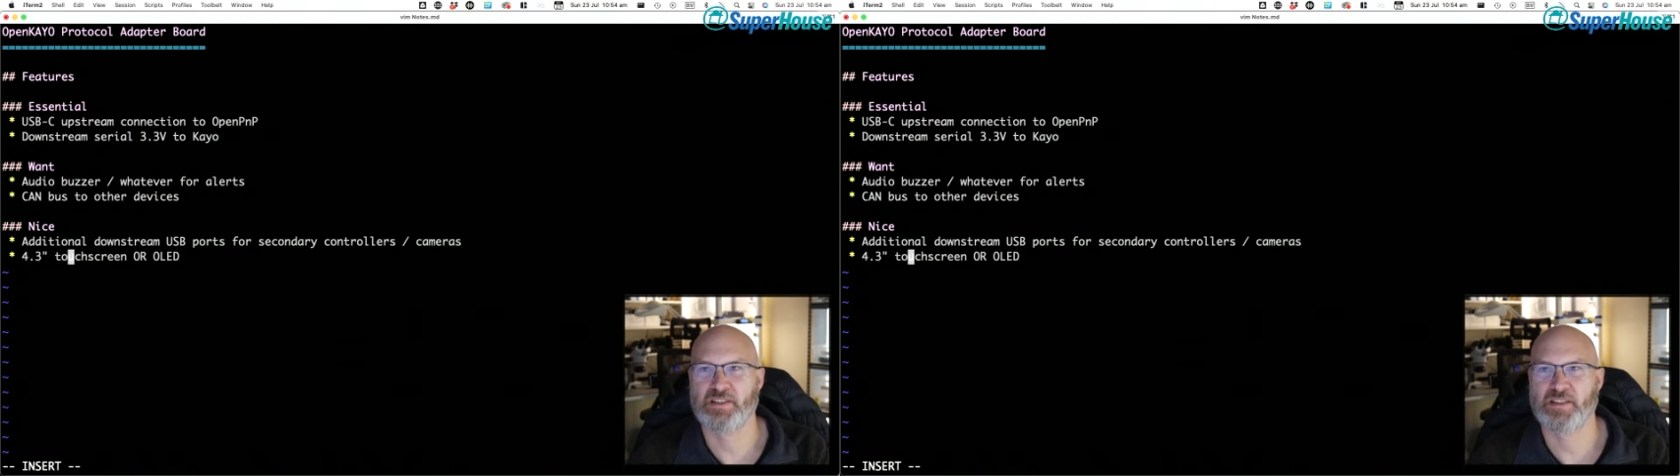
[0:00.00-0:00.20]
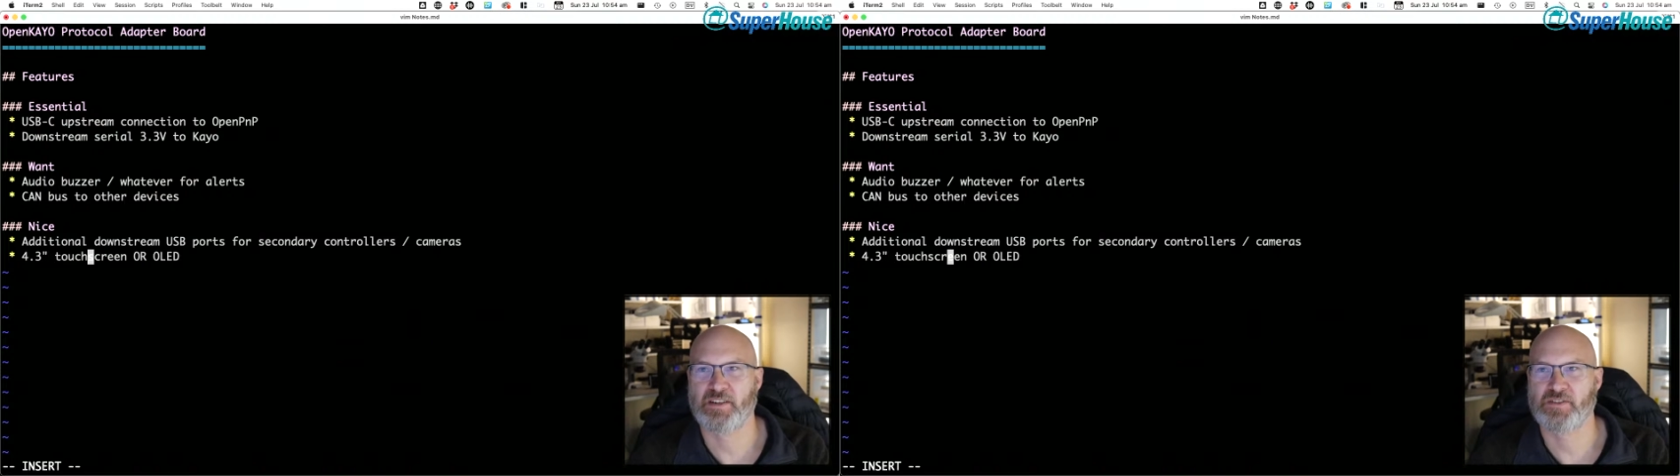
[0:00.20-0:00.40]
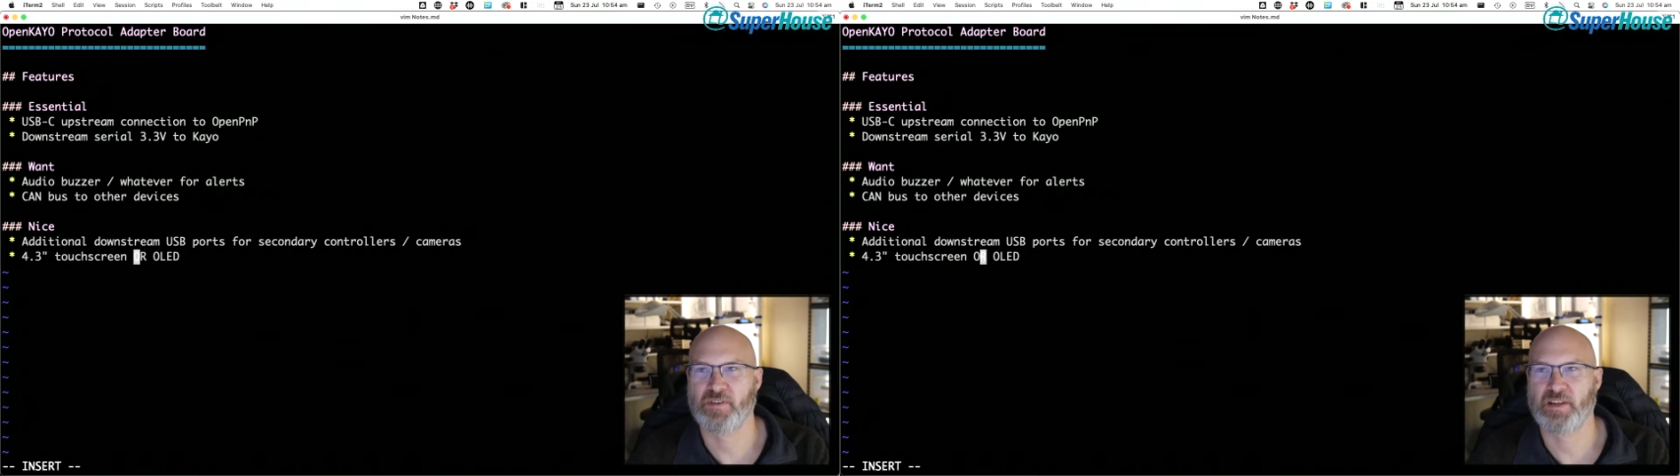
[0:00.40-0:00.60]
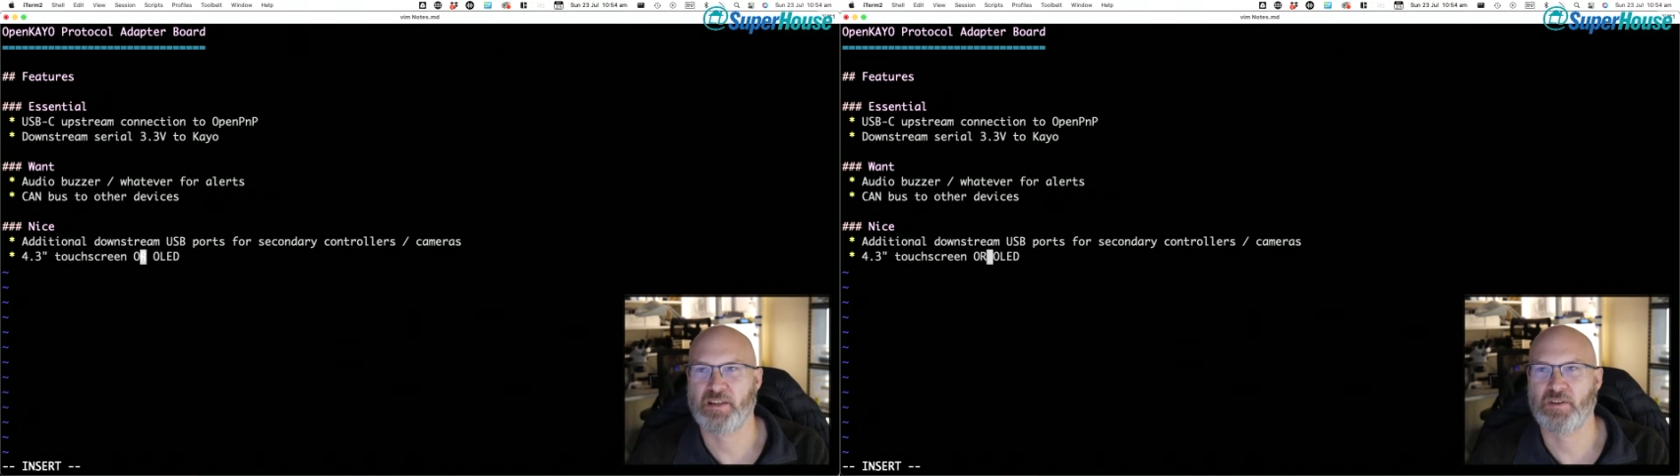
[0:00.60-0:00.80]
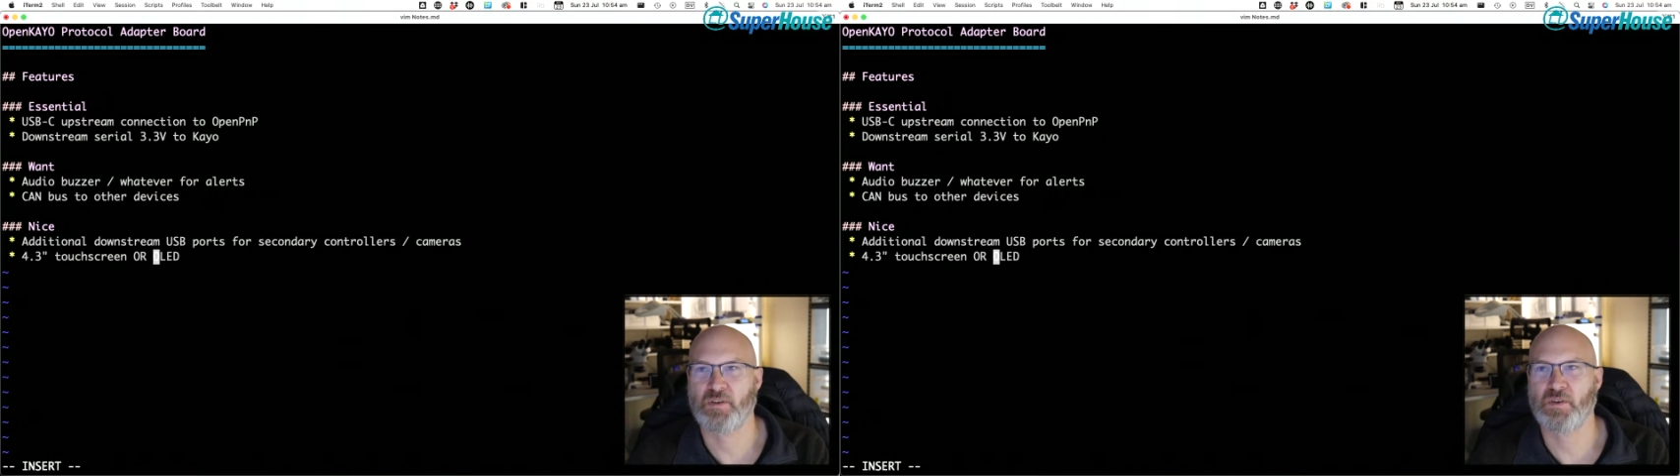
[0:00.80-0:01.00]

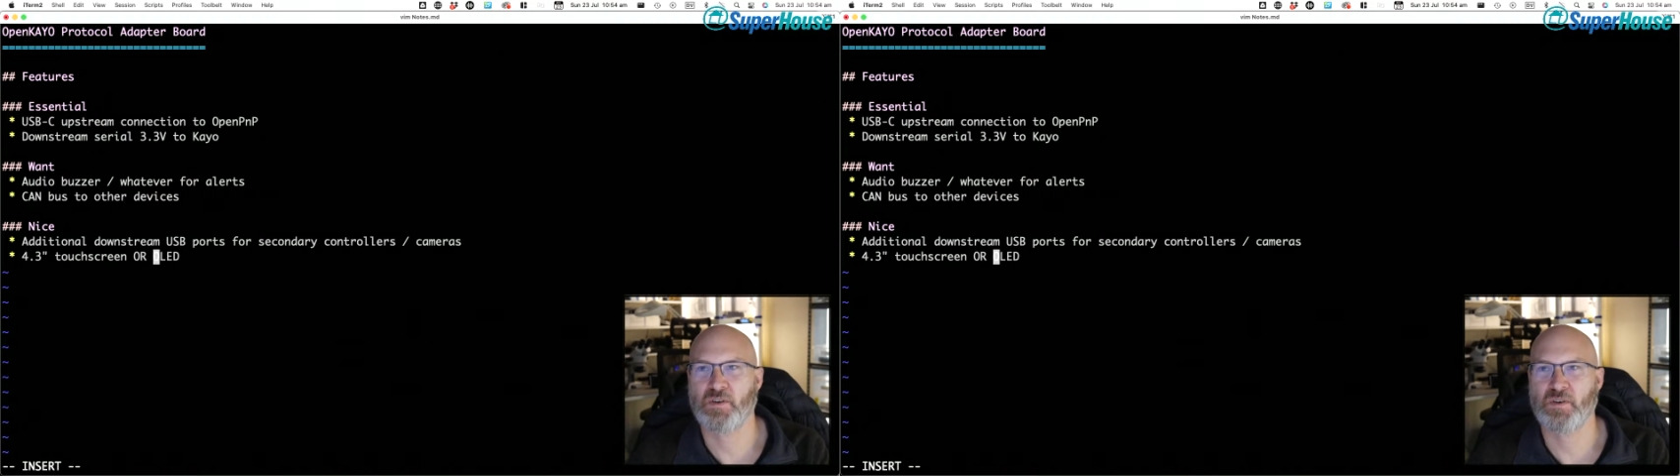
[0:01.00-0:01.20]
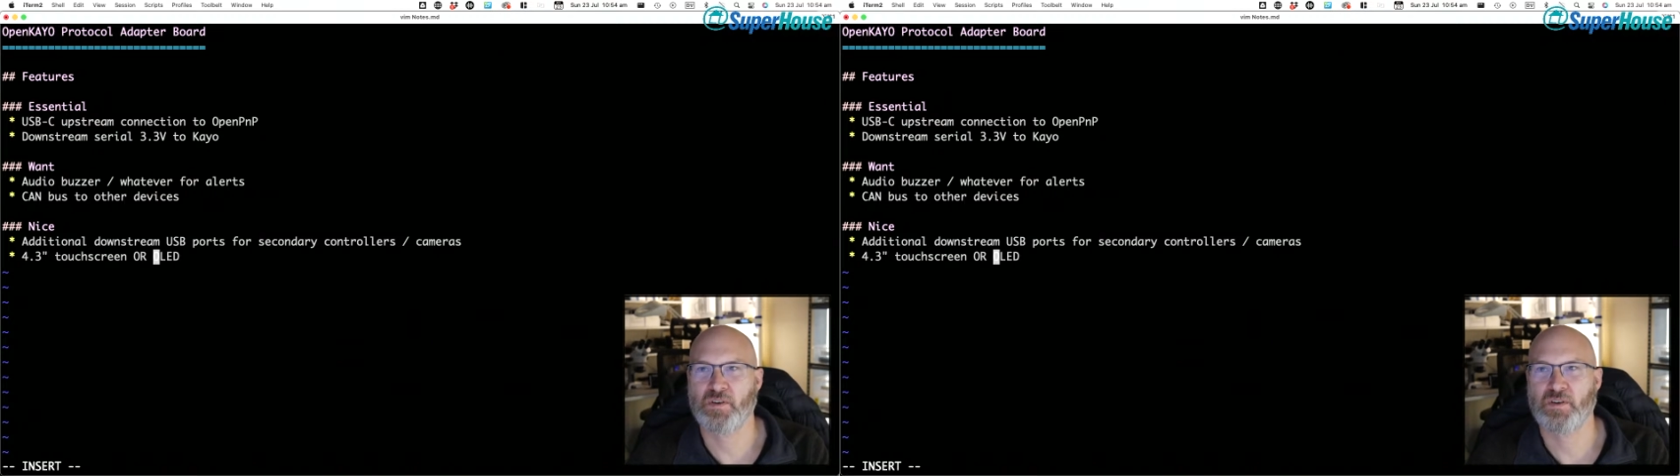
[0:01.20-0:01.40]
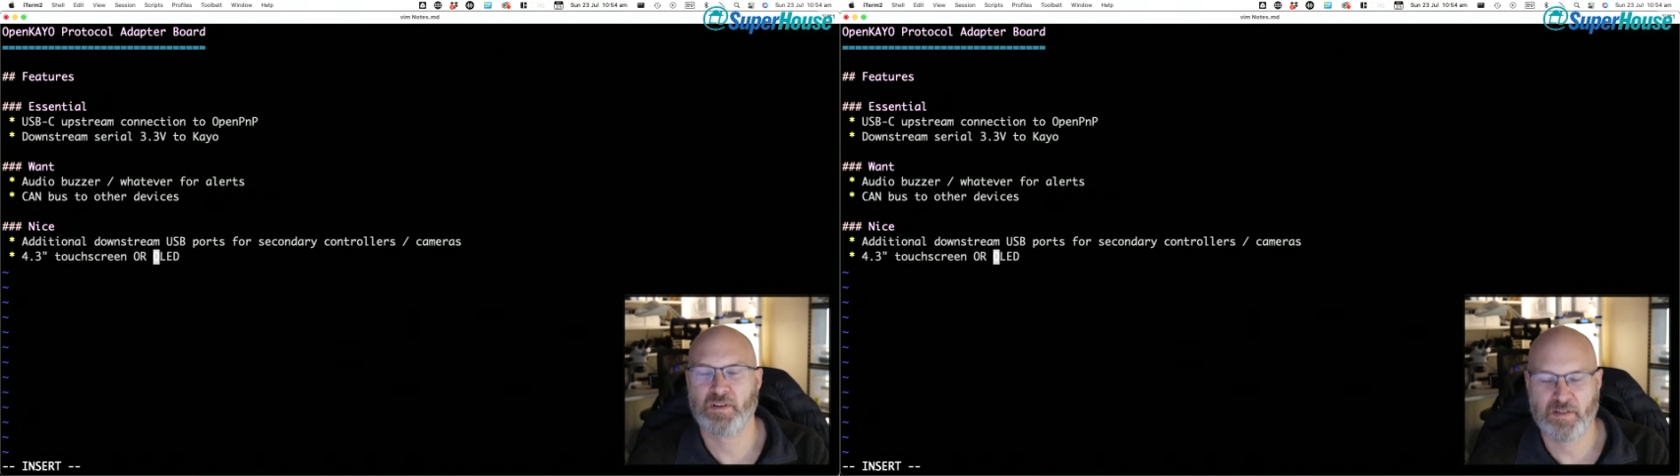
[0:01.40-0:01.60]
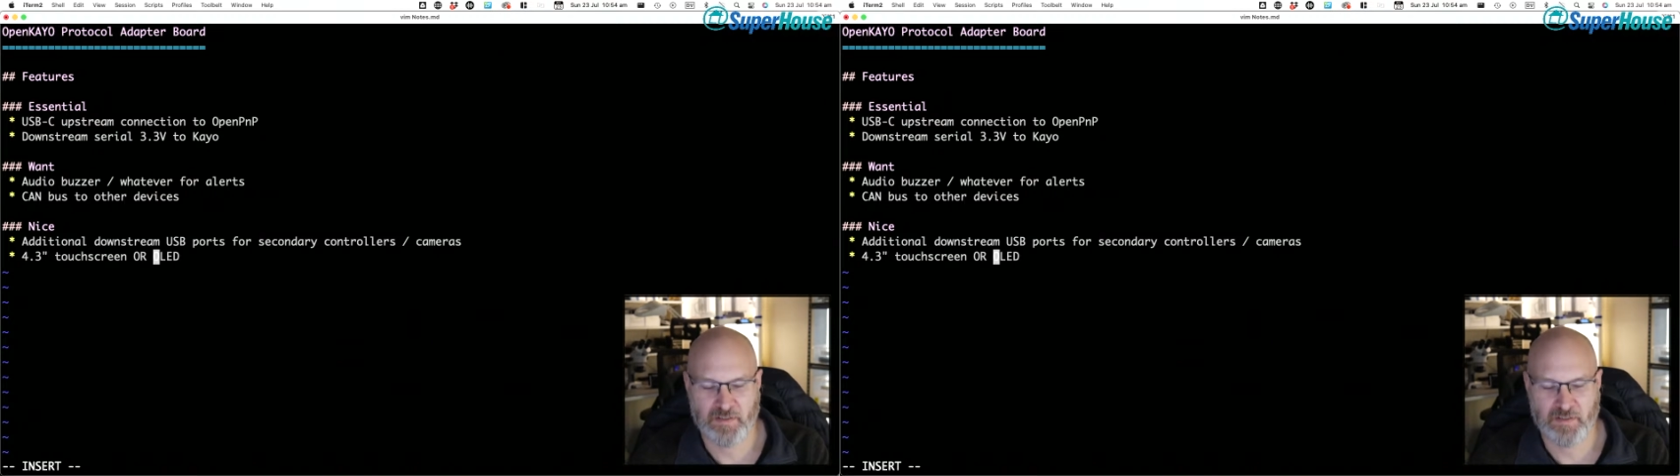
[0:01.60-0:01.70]
touchscreen or